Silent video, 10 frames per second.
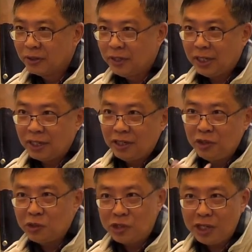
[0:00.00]
Deacon
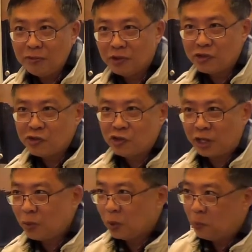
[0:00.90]
Eugene was
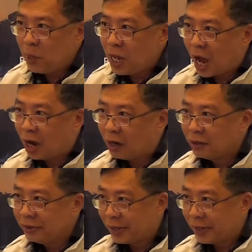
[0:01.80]
sharing with me how